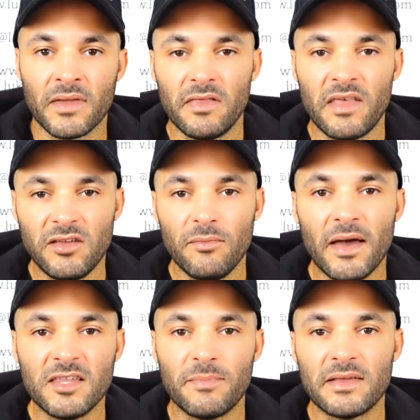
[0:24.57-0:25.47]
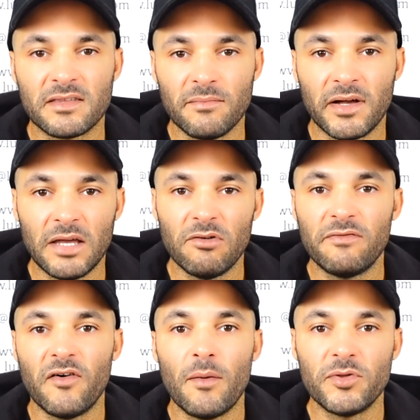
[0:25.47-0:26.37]
Then you may spend some money
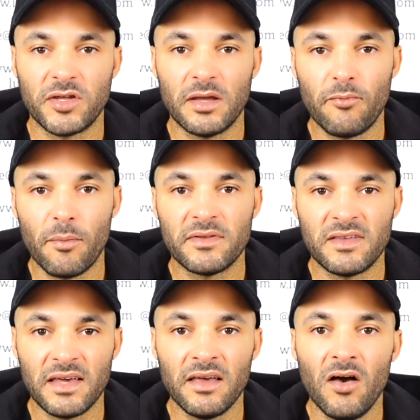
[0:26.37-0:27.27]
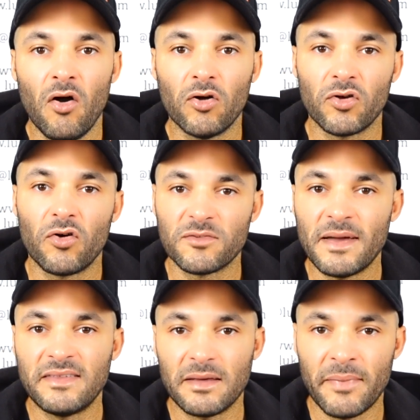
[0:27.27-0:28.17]
refurbishing the property on a
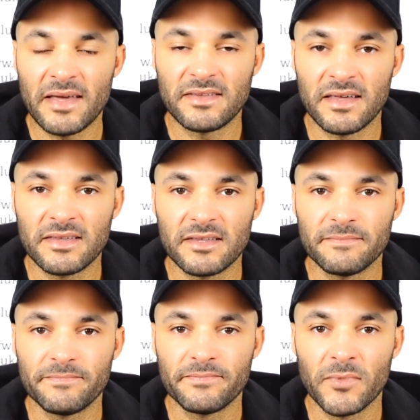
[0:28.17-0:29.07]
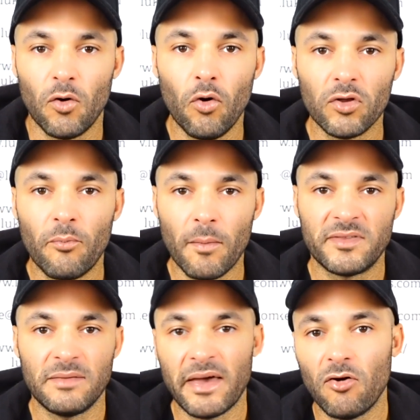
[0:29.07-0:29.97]
cosmetic basis, or the
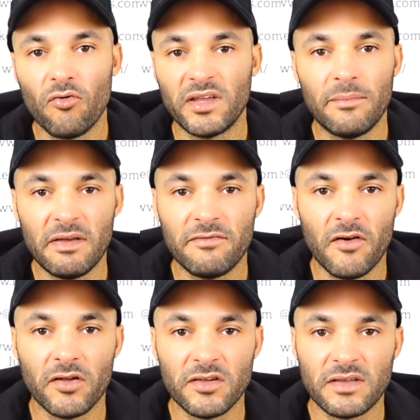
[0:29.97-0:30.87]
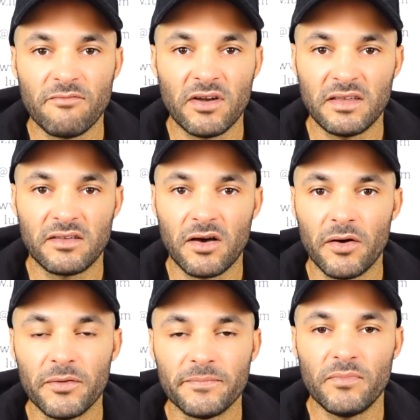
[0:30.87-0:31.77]
property may already be furnished and ready to
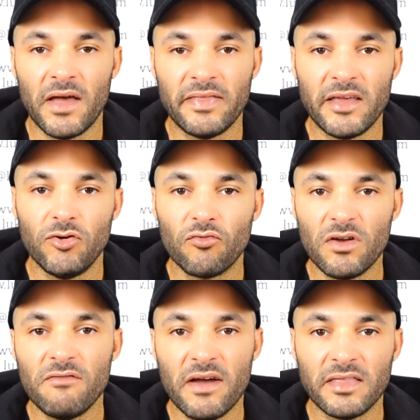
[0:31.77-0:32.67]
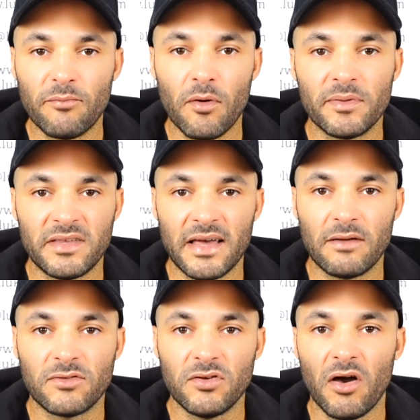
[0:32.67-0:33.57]
go. And then you'll re-rent the property
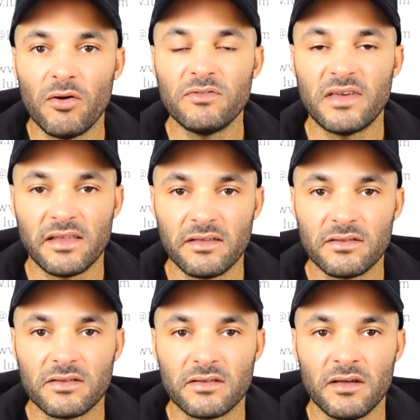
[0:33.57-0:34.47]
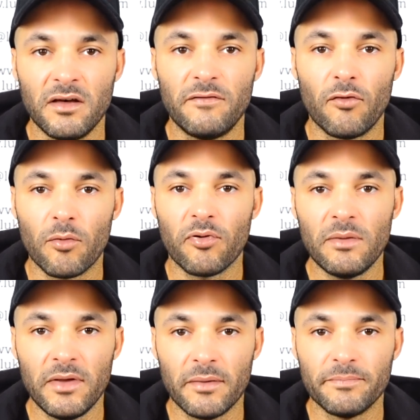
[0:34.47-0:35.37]
out to your own tenants for a
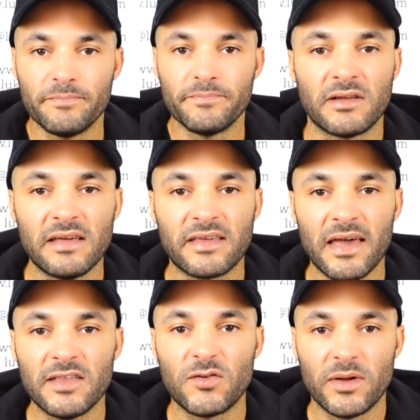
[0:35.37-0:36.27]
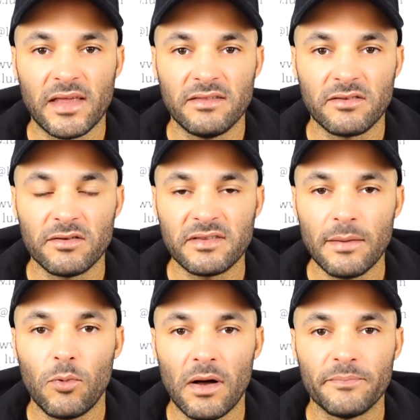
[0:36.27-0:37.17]
premium. So let's get into it then. So
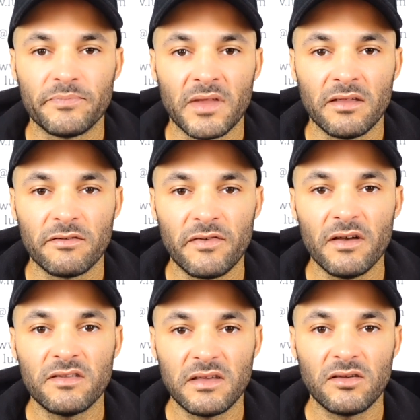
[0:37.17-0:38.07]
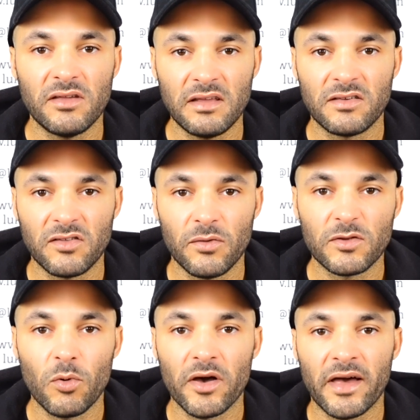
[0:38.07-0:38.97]
step 1, the first thing you need to do
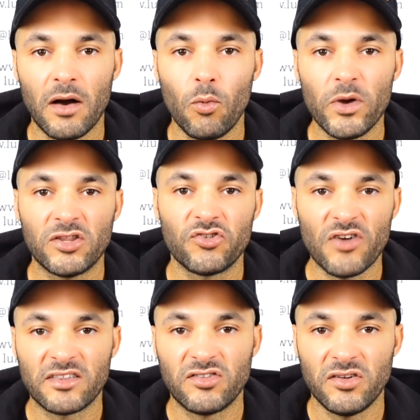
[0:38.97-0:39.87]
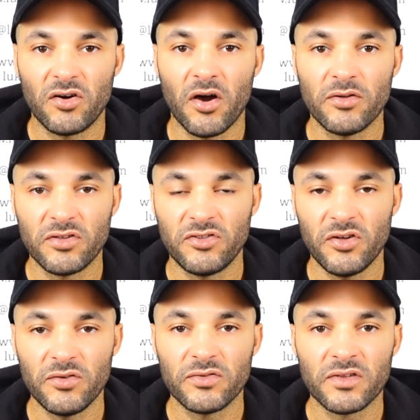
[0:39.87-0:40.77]
is work out which strategy you're going to
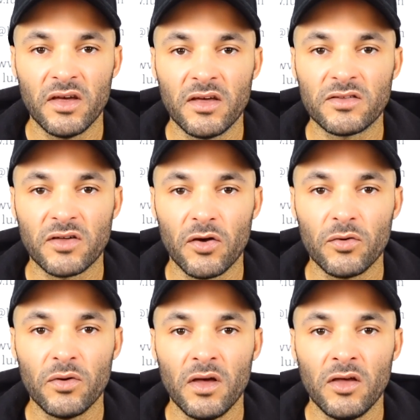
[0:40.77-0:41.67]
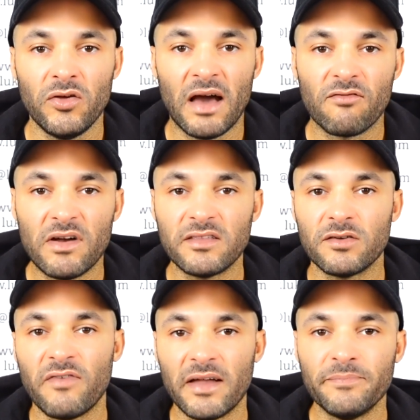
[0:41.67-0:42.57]
choose. So you have rent to
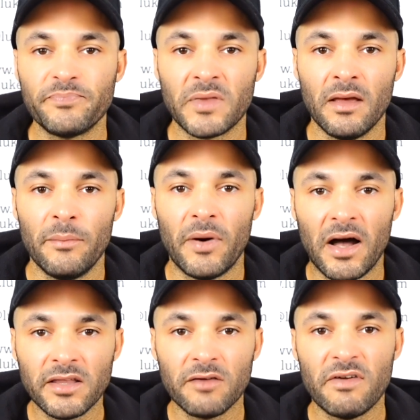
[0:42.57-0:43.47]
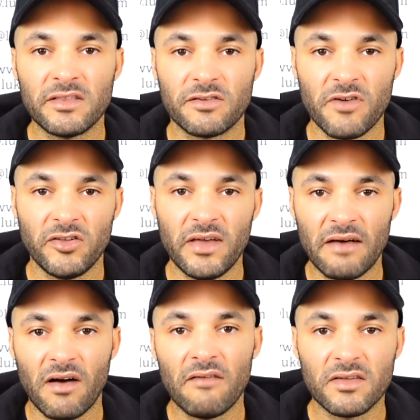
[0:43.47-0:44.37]
rent, but under rent to rent you
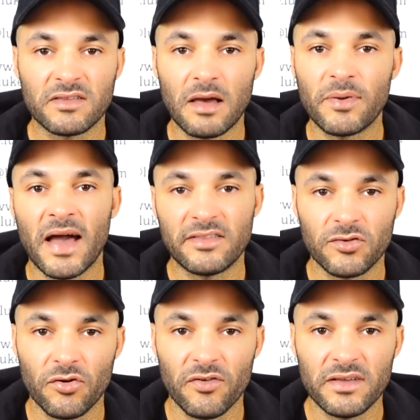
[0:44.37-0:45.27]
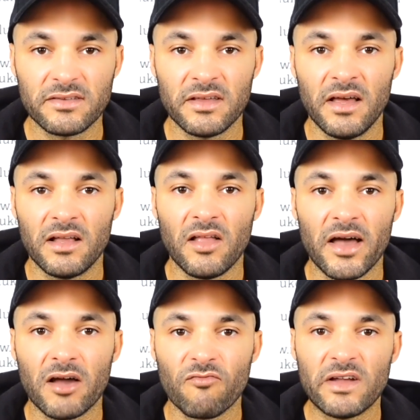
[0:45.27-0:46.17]
have other subcategories
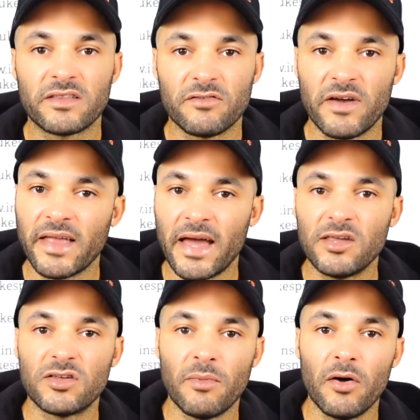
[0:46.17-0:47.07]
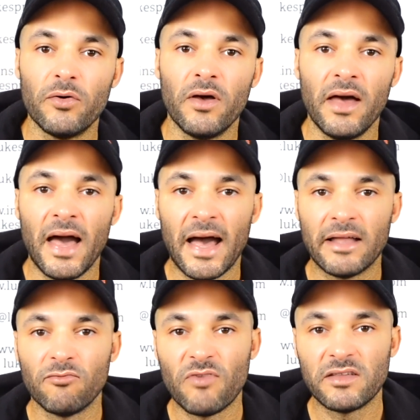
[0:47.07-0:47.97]
like rent to rent HMO
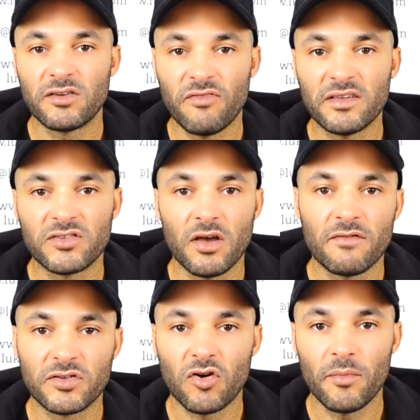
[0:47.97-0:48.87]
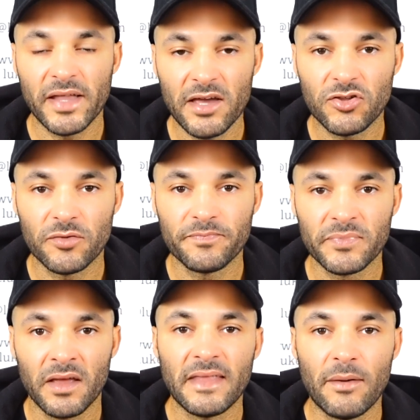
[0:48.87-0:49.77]
and rent to rent serviced accommodation.
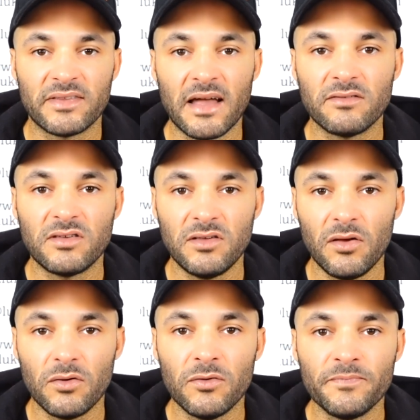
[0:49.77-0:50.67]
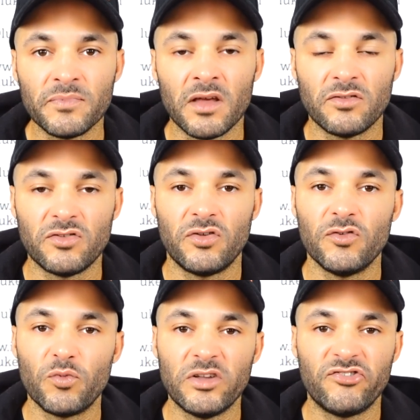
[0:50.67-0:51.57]
Now it's down to you to
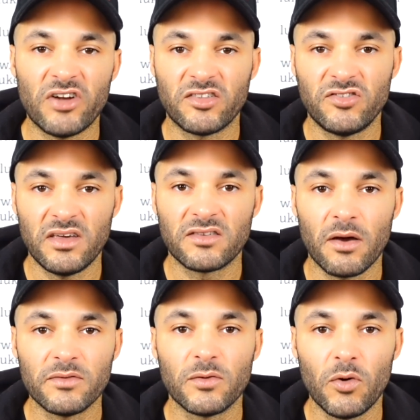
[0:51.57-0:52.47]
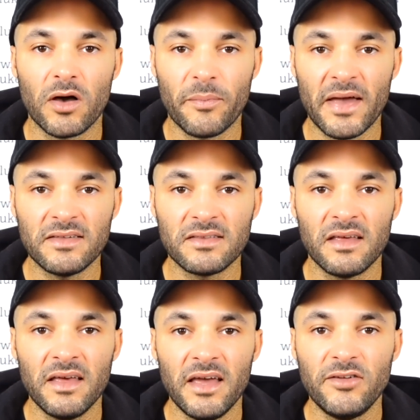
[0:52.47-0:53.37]
choose which strategy is going to work best
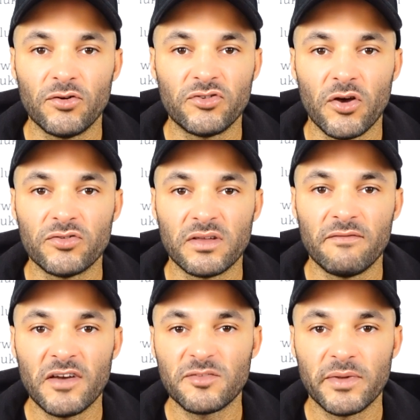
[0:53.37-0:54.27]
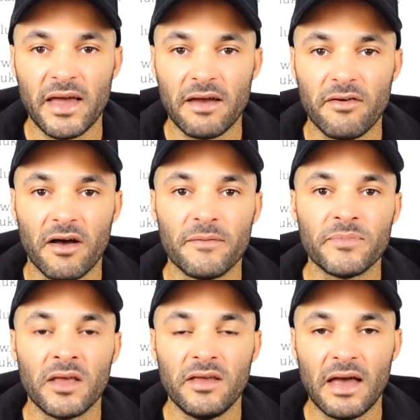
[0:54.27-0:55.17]
in your chosen investment area.
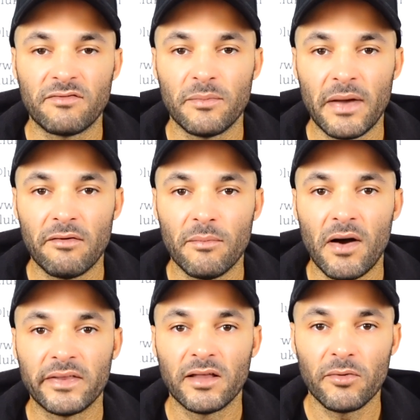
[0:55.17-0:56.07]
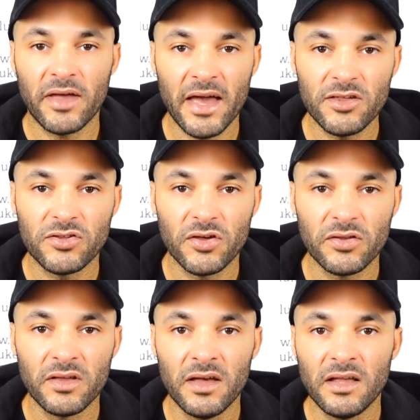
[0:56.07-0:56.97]
You have to bear in mind the
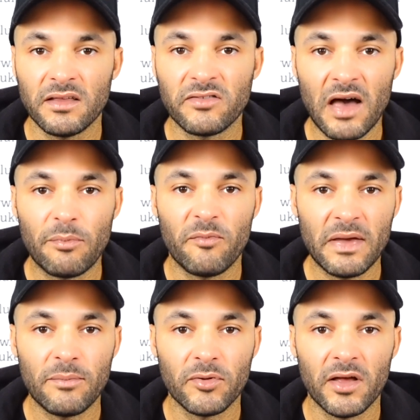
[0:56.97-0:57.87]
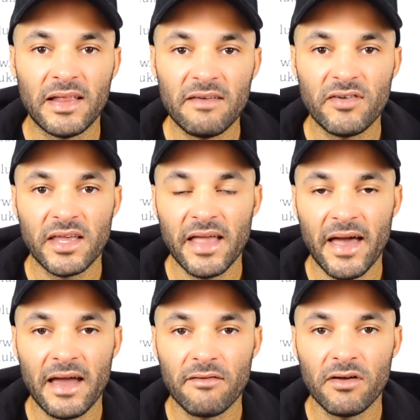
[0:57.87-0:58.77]
location, the type of people that are living in that
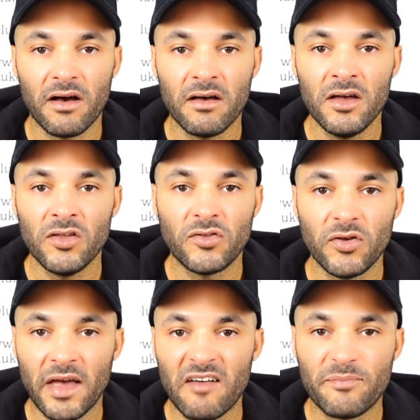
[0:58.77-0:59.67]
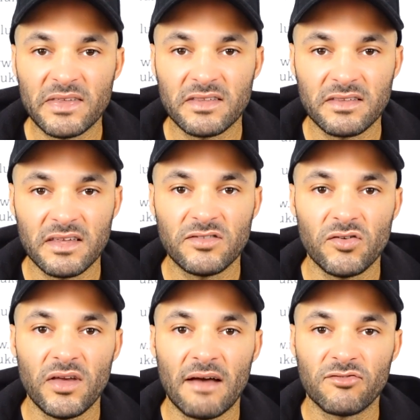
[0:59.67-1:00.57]
area. Do you have businesses? Do
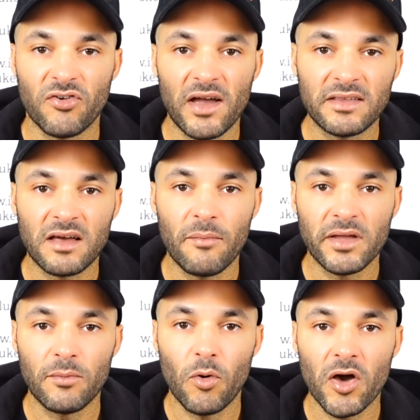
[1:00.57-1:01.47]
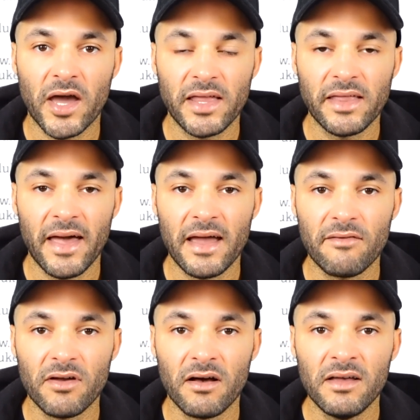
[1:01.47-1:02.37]
you have trades coming and working in that
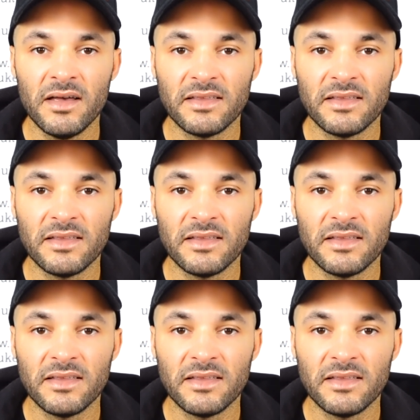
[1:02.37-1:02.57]
area?